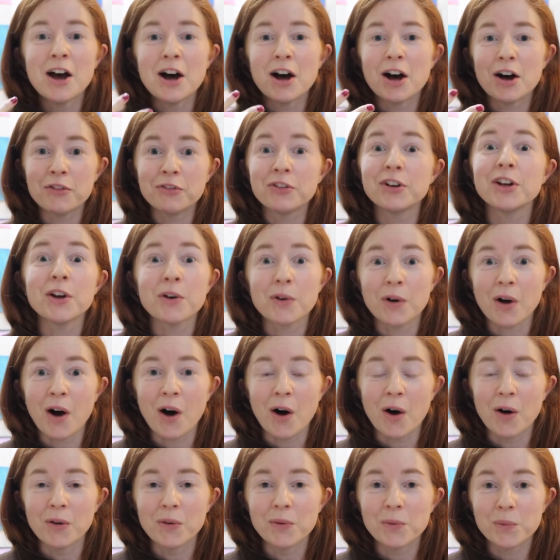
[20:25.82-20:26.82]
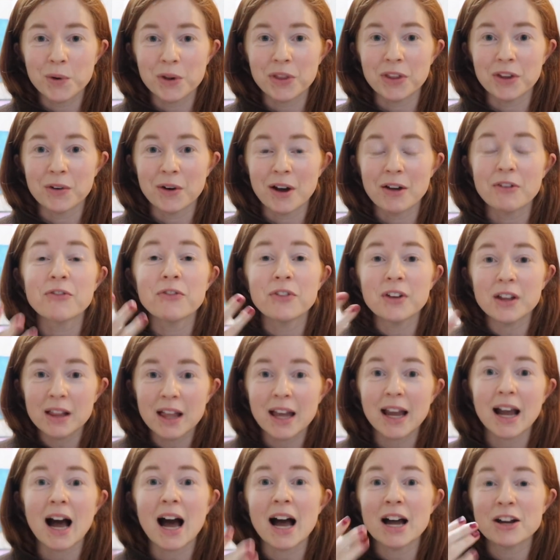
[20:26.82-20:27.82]
a video call with you. I feel
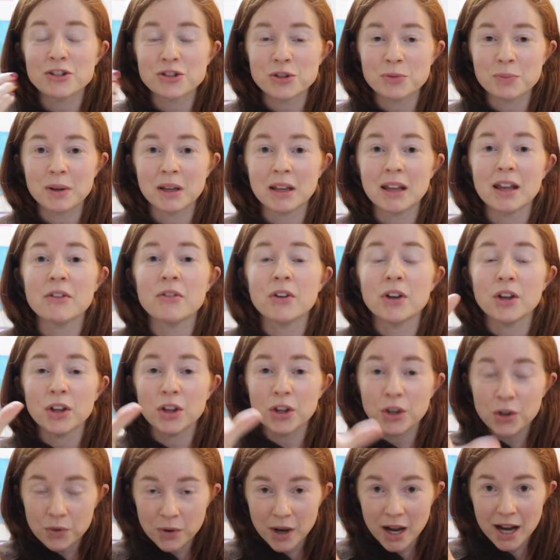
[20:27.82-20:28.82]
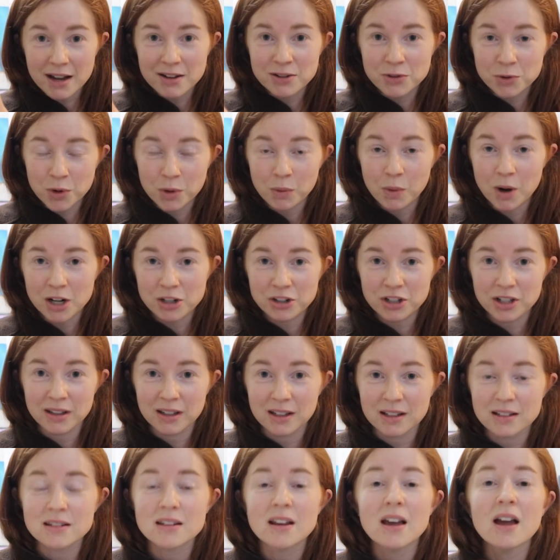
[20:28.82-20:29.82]
like I should be giving you guys who are watching
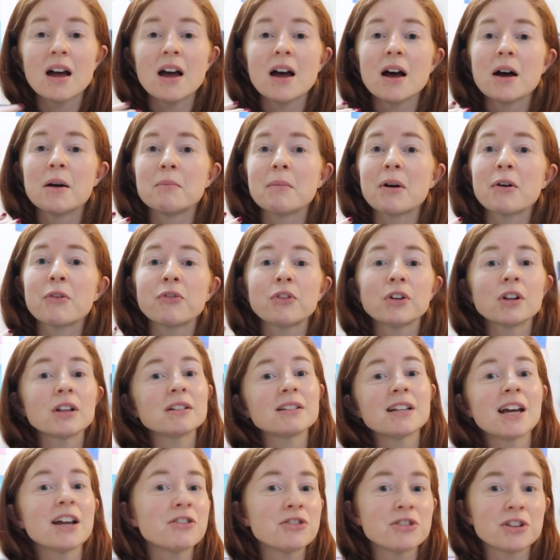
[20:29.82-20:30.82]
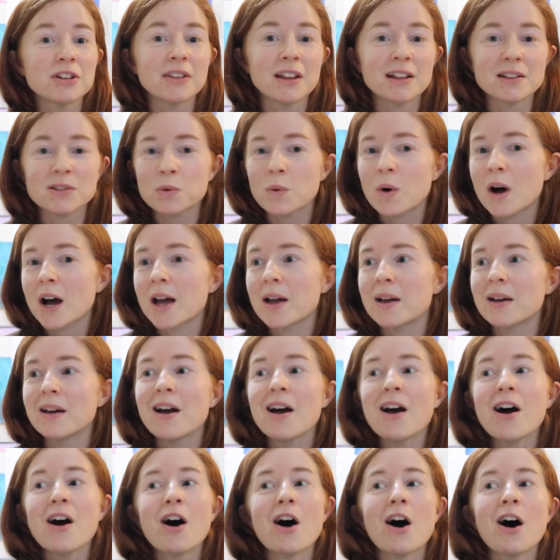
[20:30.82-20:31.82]
this my full attention. That's why
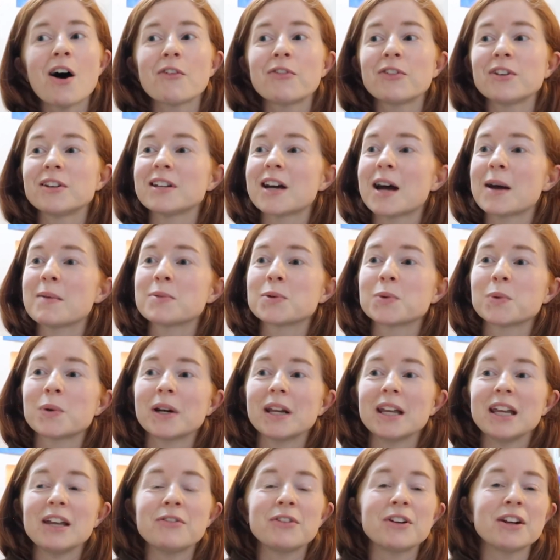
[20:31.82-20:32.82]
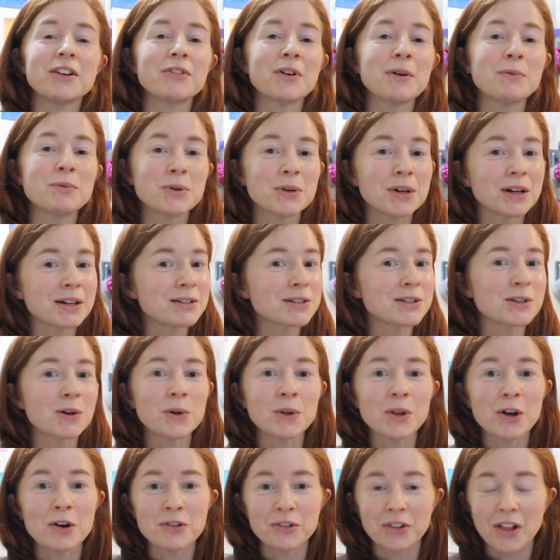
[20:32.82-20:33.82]
oftentimes even if I'm doing a
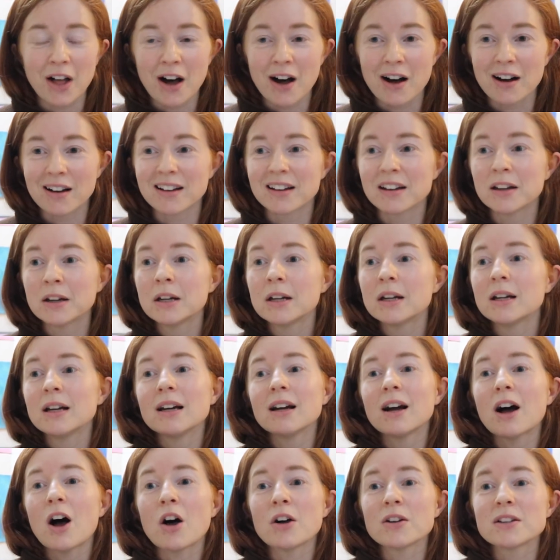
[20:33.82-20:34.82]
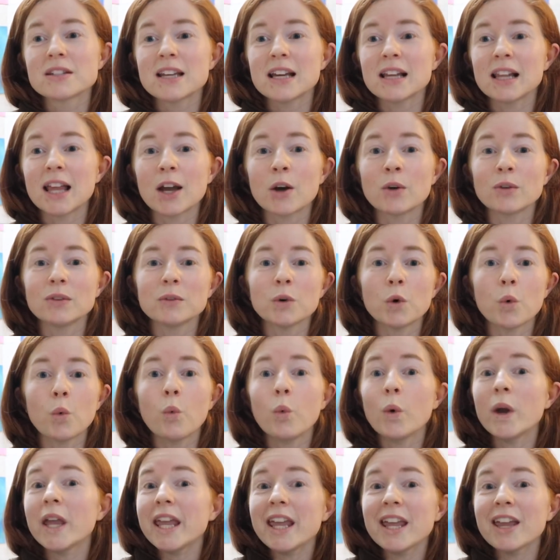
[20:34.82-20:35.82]
solo vlog, I'll say like,
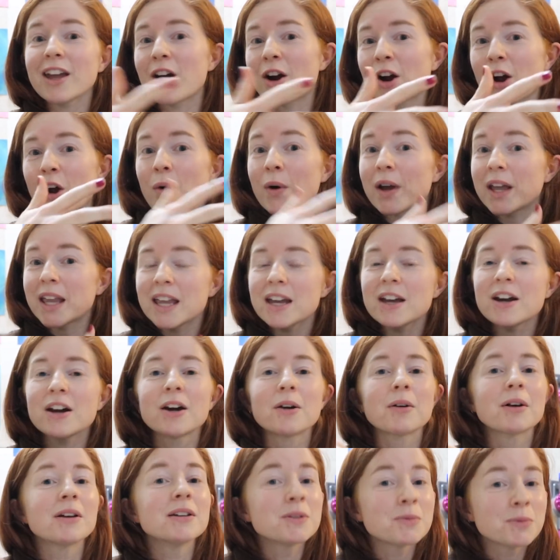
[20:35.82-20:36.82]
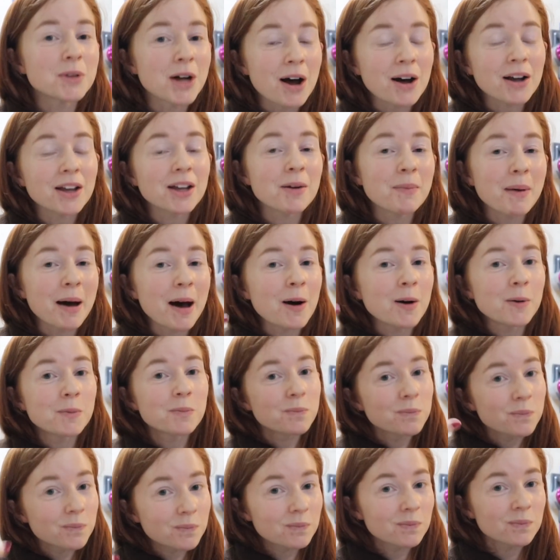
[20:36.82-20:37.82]
we are going here, because I'm talking about
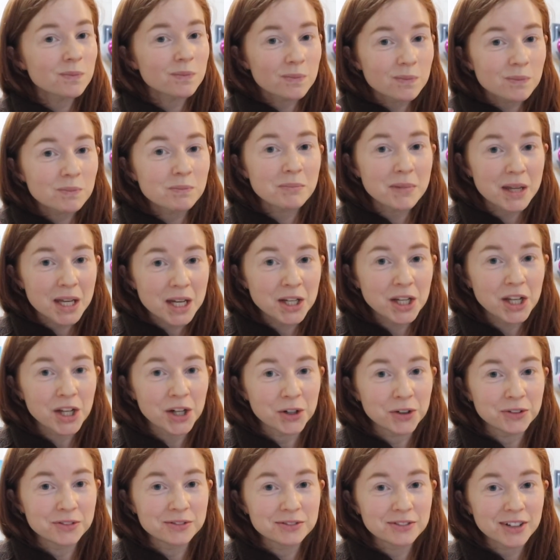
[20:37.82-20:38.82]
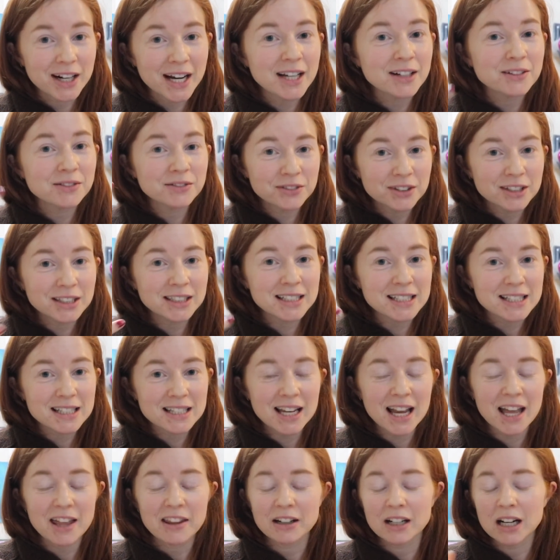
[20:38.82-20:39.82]
me and you, right? We're in this
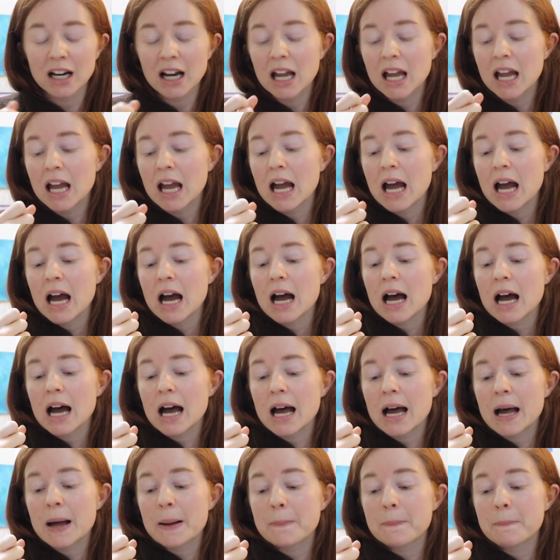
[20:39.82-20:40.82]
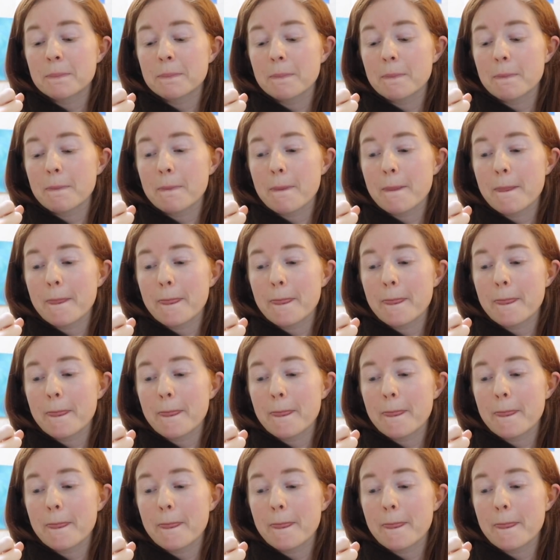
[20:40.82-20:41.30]
together. And